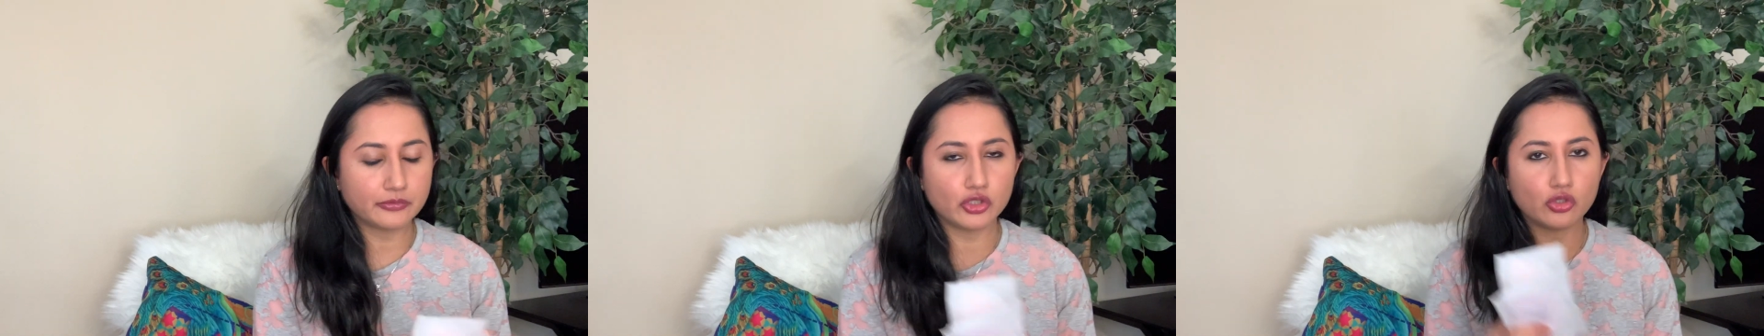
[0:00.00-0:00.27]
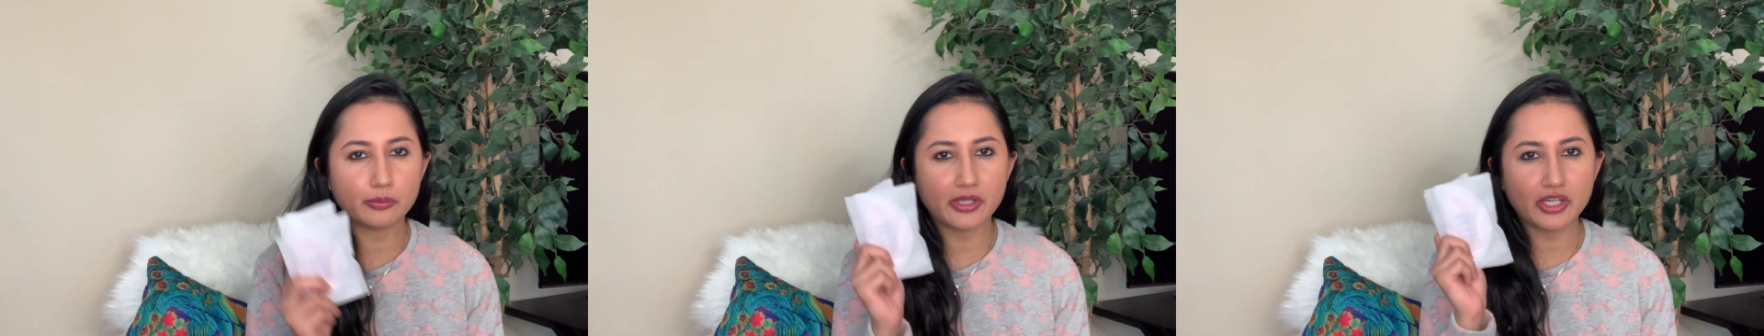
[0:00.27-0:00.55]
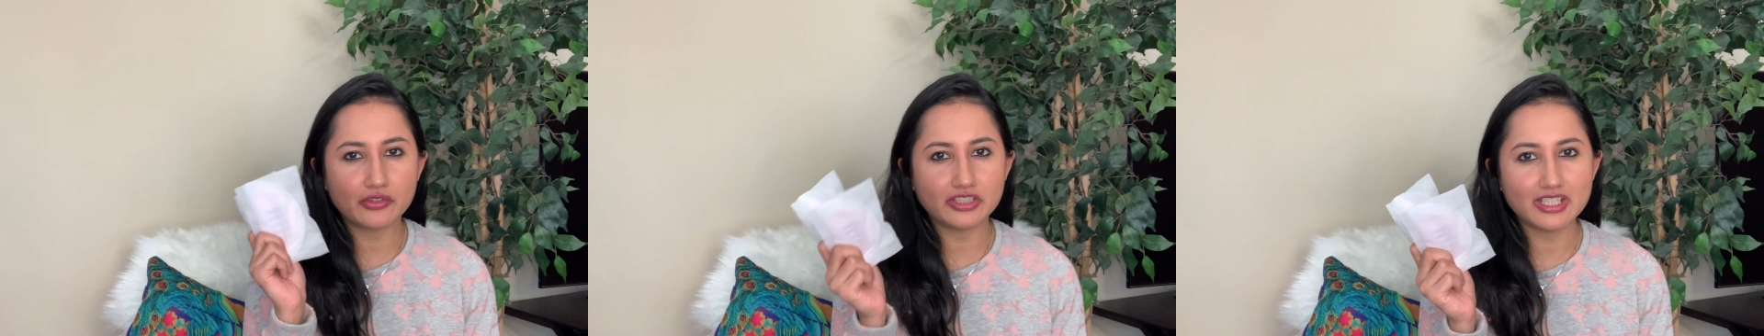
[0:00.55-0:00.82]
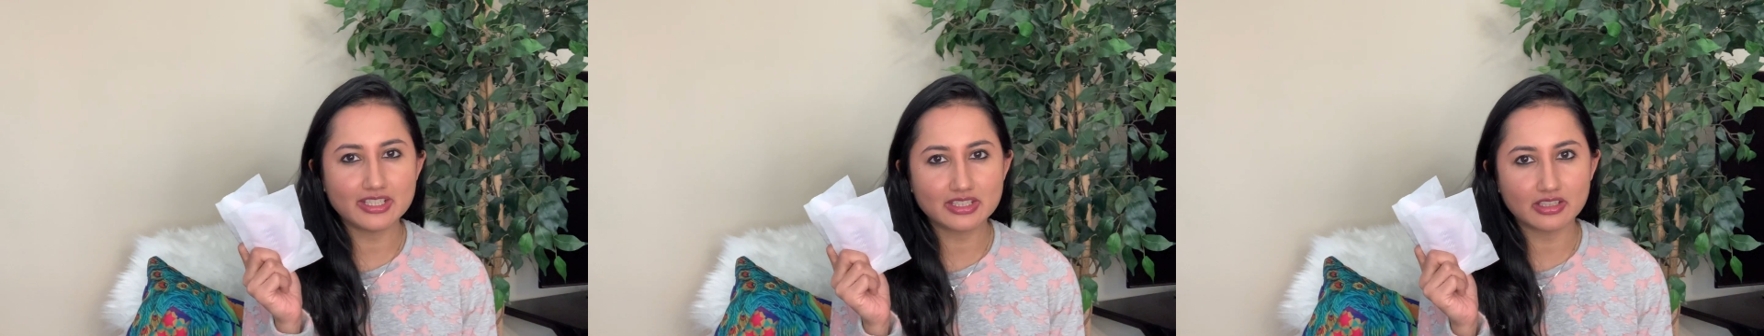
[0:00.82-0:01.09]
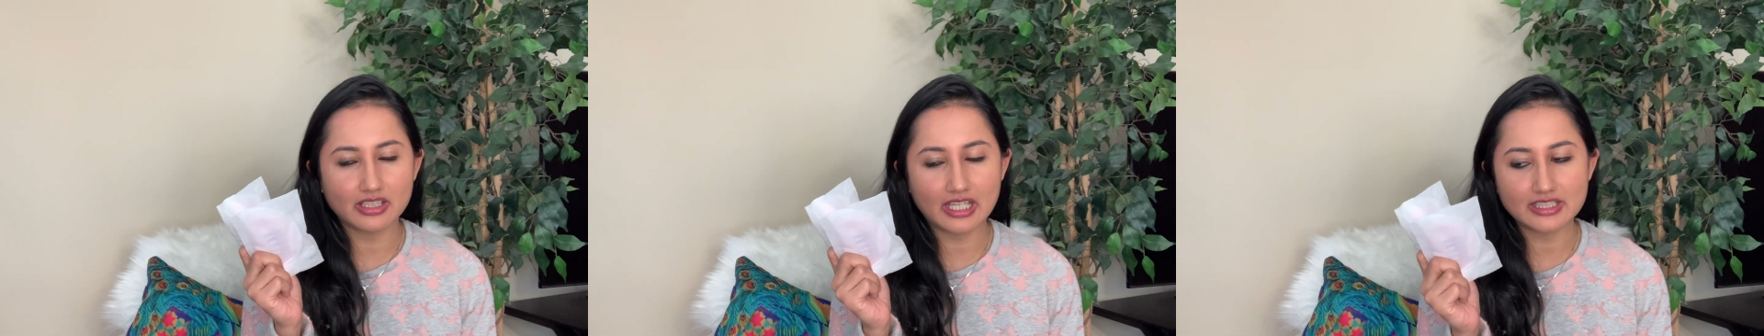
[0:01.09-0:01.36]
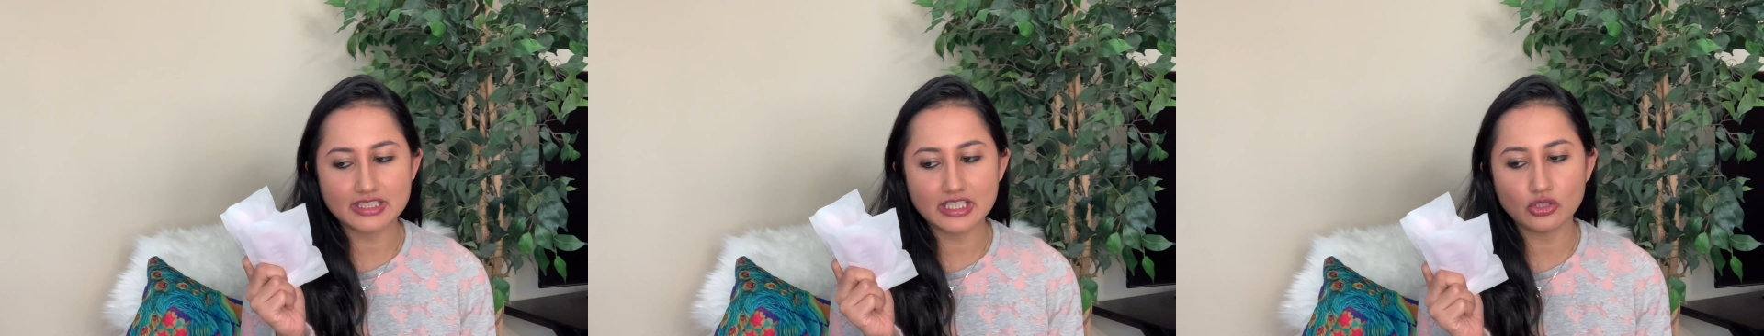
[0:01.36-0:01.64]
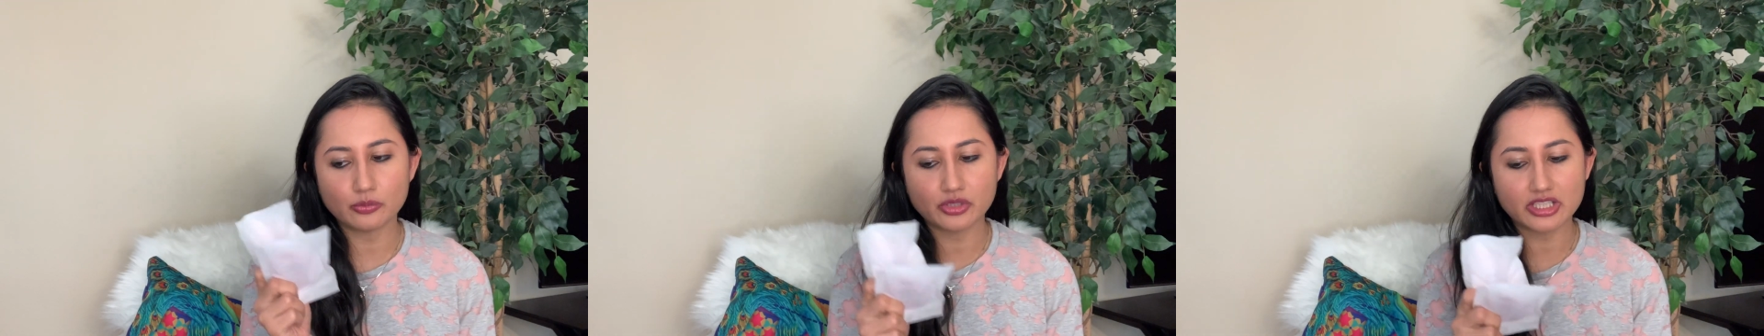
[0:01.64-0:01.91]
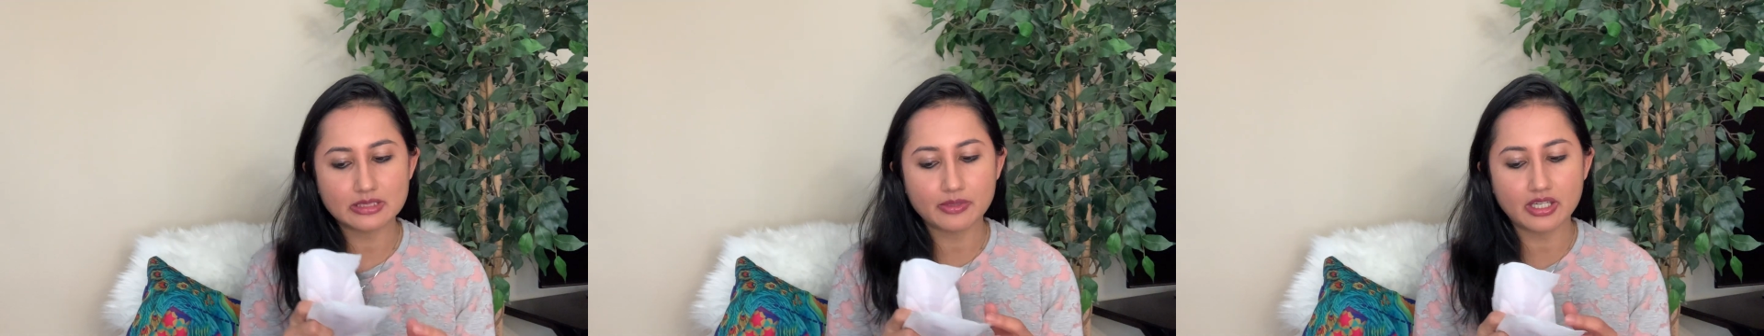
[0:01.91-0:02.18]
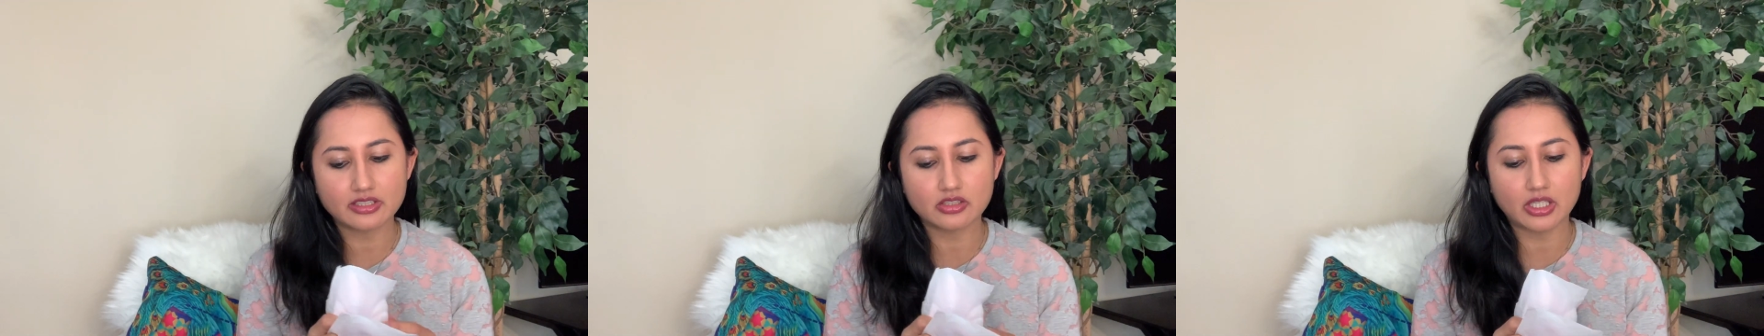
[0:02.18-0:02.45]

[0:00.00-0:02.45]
you know, a pair of these Lancino breast pads.